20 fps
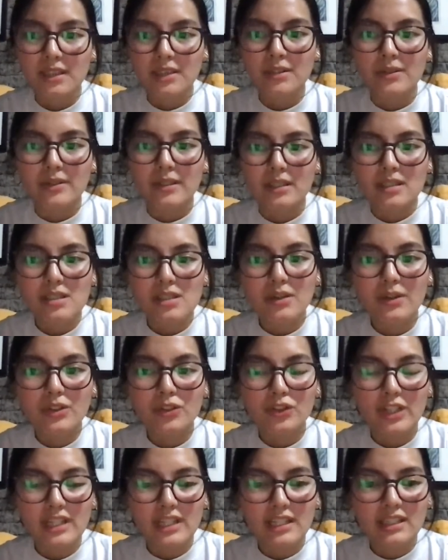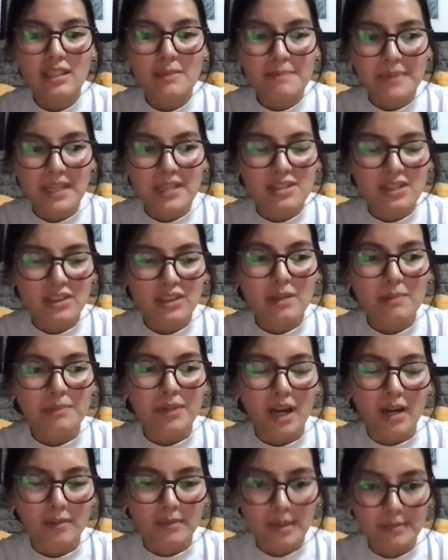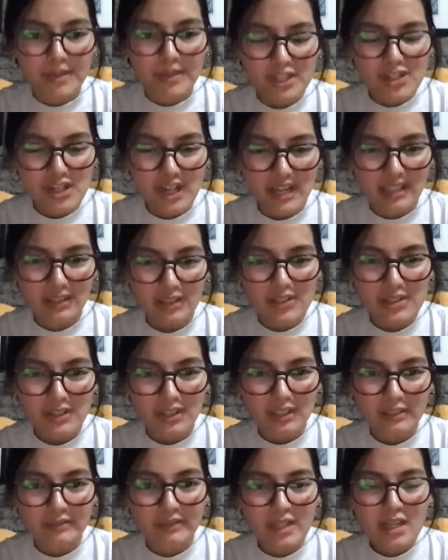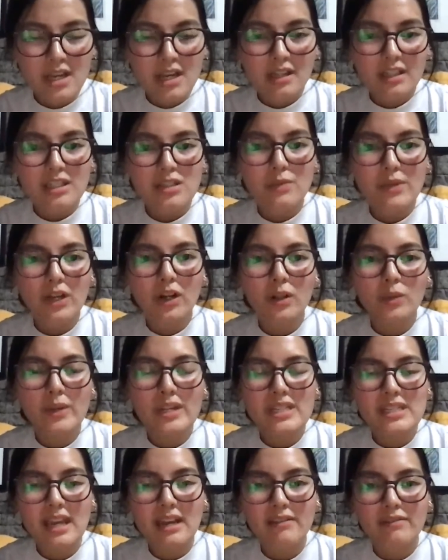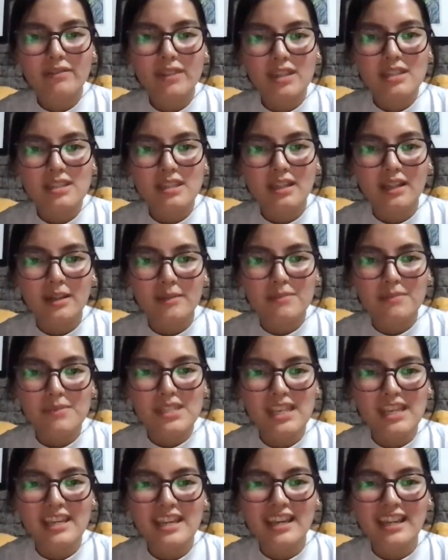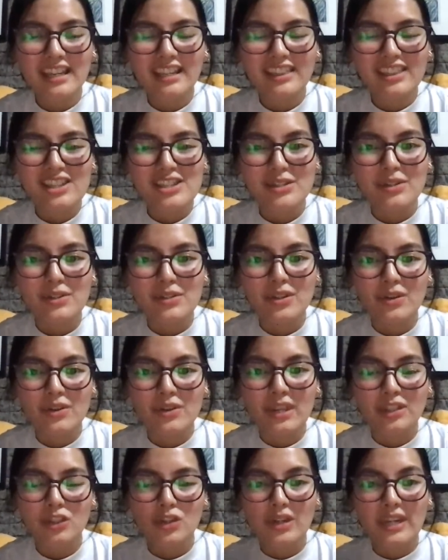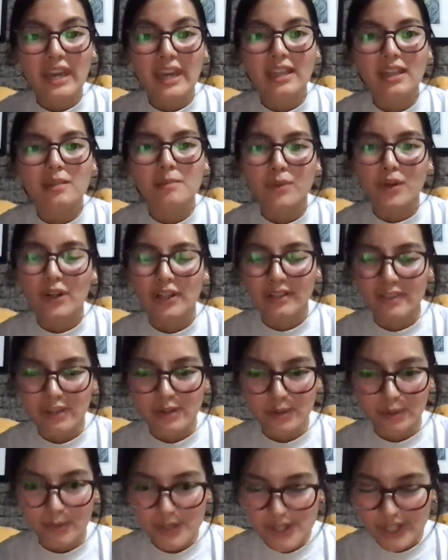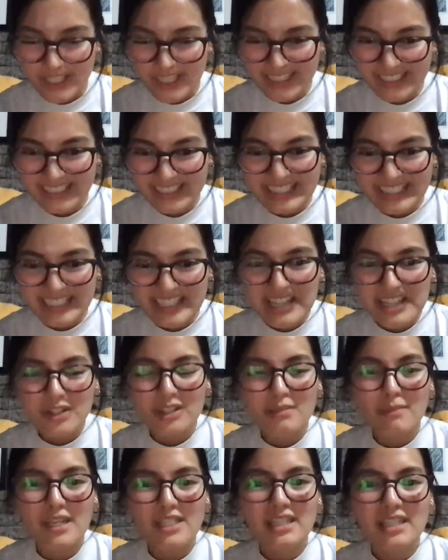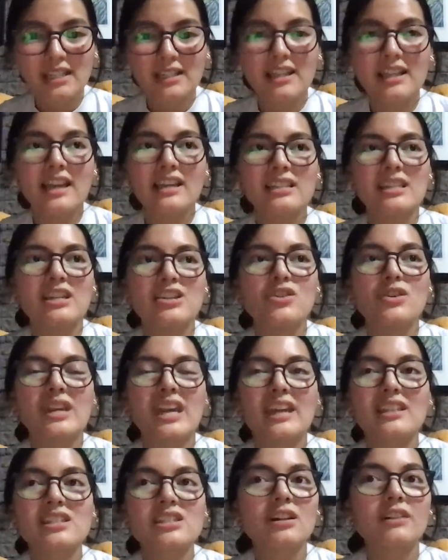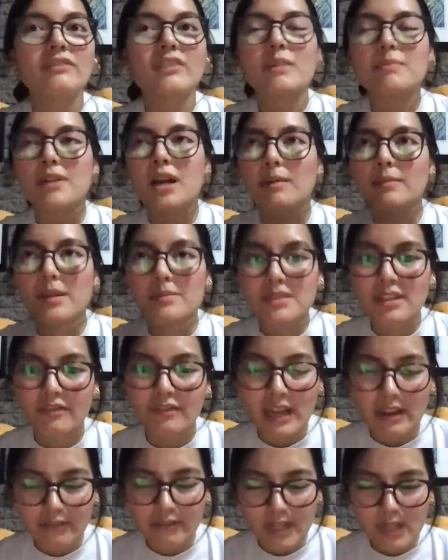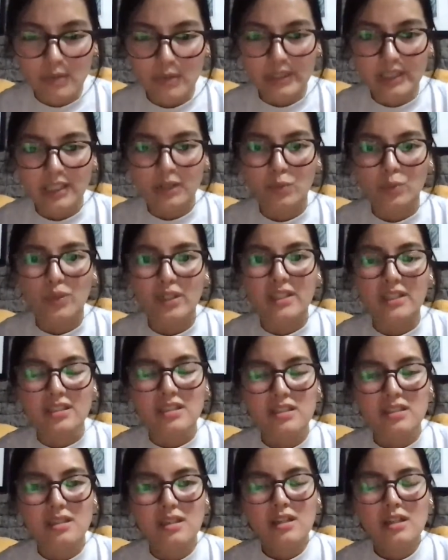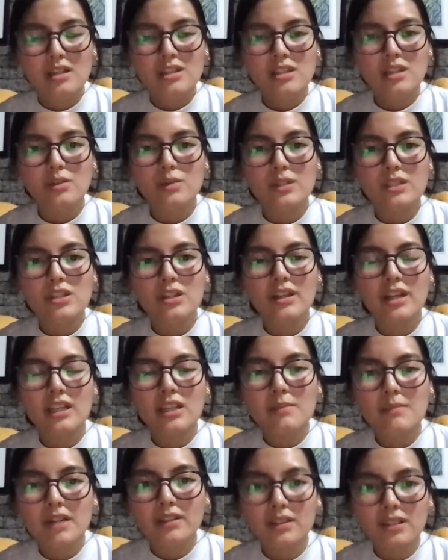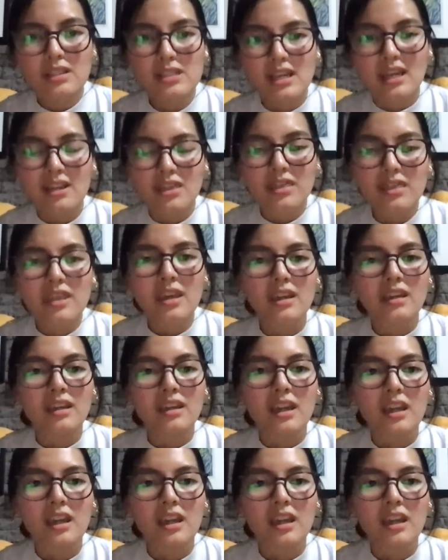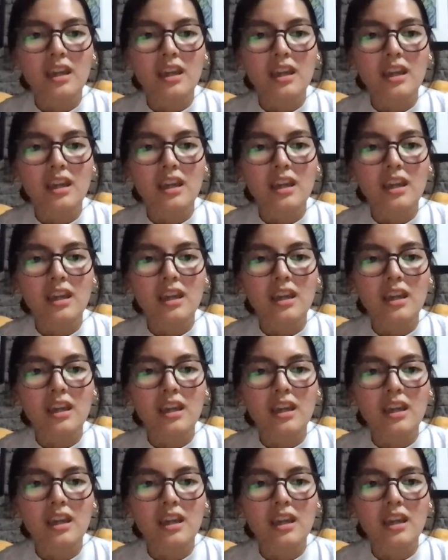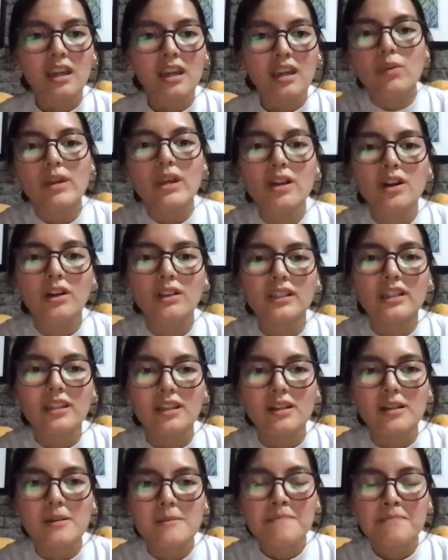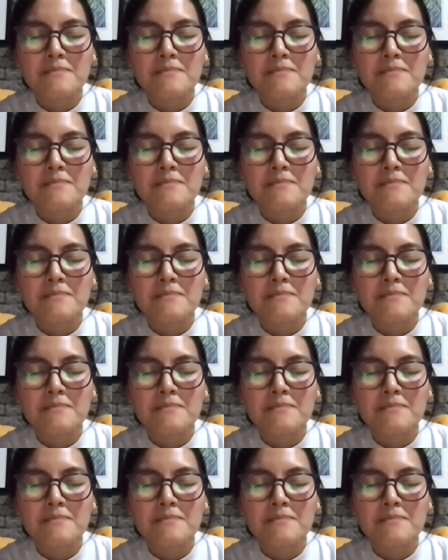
to it. So it really depends on the problem you're trying to solve, because we always have this saying in the studio that you can't boil the ocean. So it's basically like saying you can't solve the problems of everyone at once. So what's great about design thinking is we have this thing where we call it a